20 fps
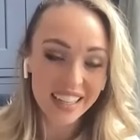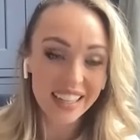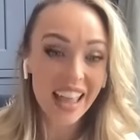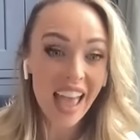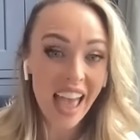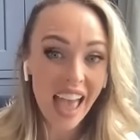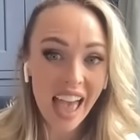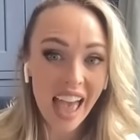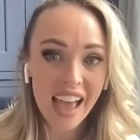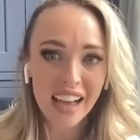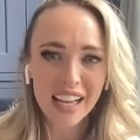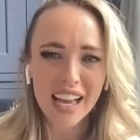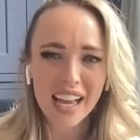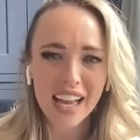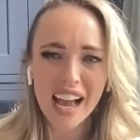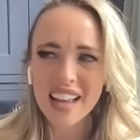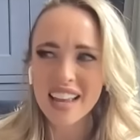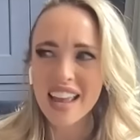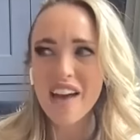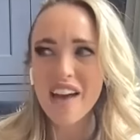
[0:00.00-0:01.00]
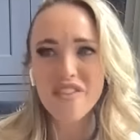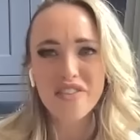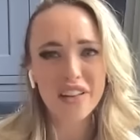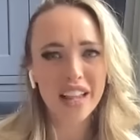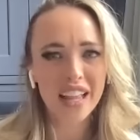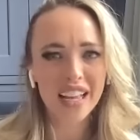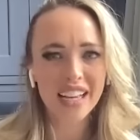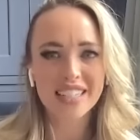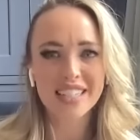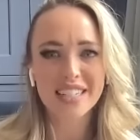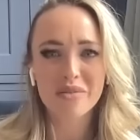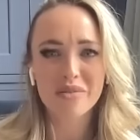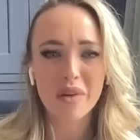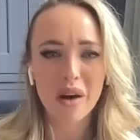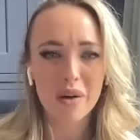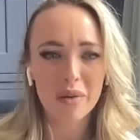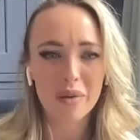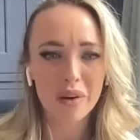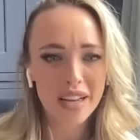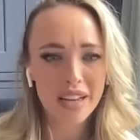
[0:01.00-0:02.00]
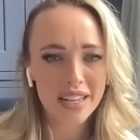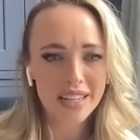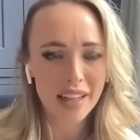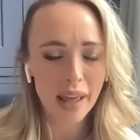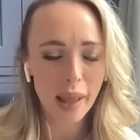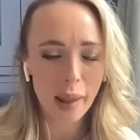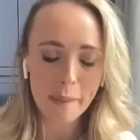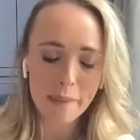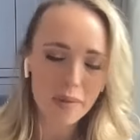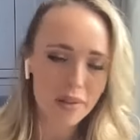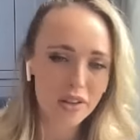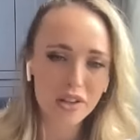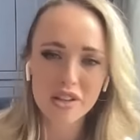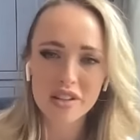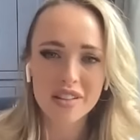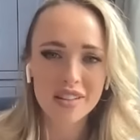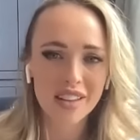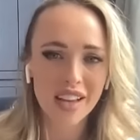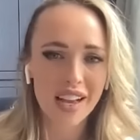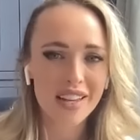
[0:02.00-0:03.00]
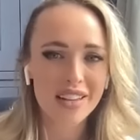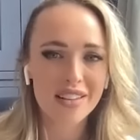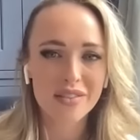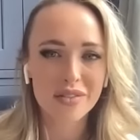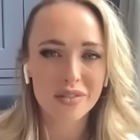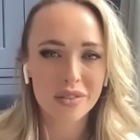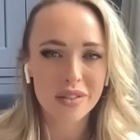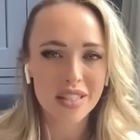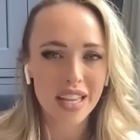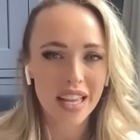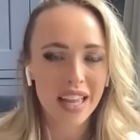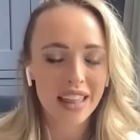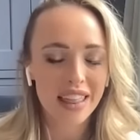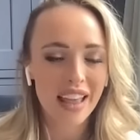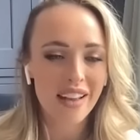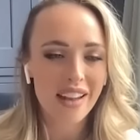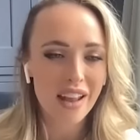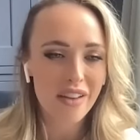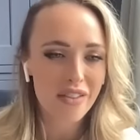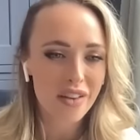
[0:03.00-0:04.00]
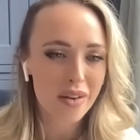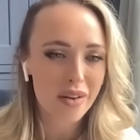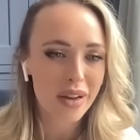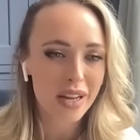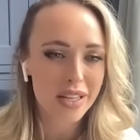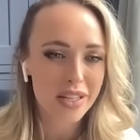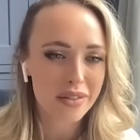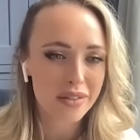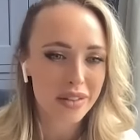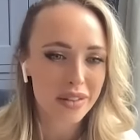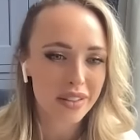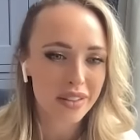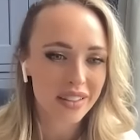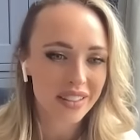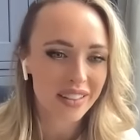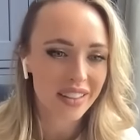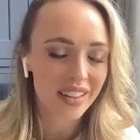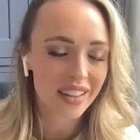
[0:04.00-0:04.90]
Yeah, I can't. Yeah, I feel like I did what I wanted. Like, just kind of was here, there, and everywhere doing.